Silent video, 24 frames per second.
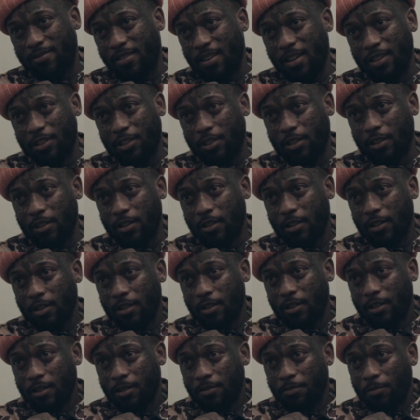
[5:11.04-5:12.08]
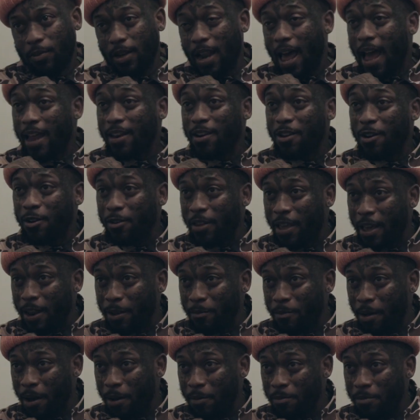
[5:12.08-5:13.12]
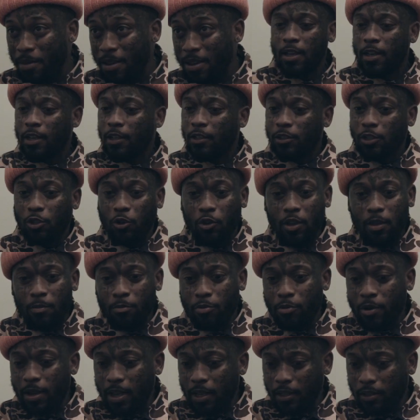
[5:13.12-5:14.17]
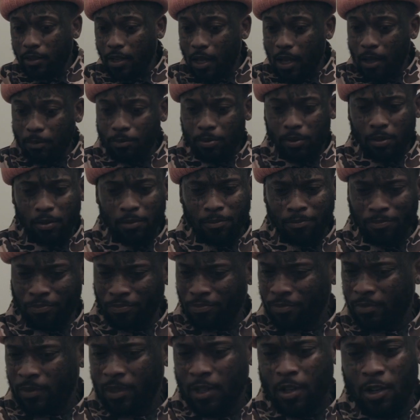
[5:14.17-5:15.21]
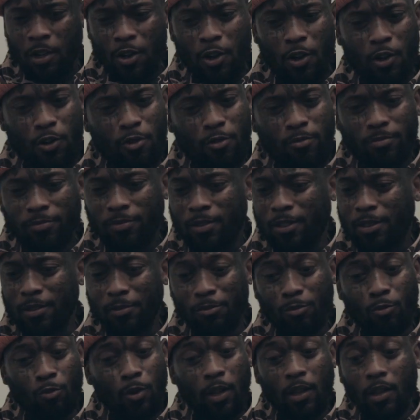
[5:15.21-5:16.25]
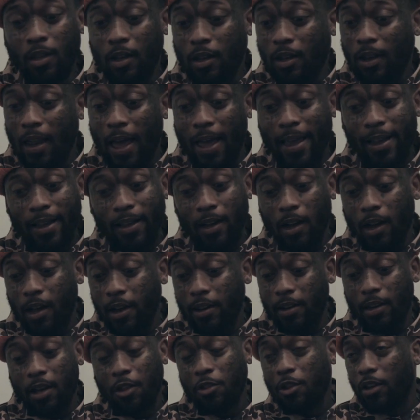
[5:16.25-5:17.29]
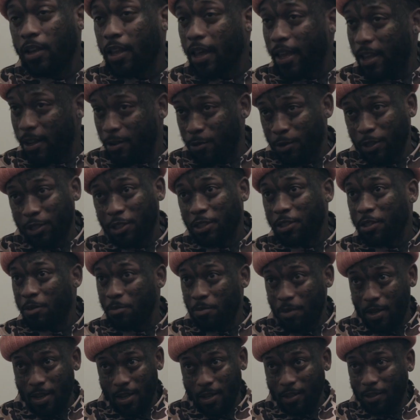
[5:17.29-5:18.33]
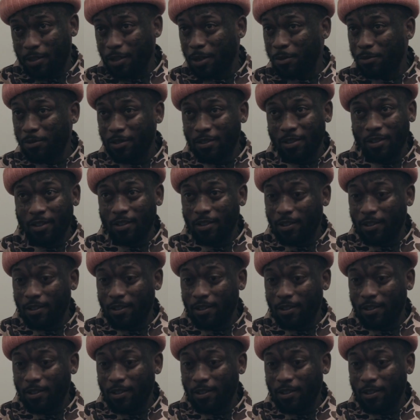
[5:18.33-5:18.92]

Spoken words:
teacher, but I know that about me. So he brings up some what looked like another language to me in terms of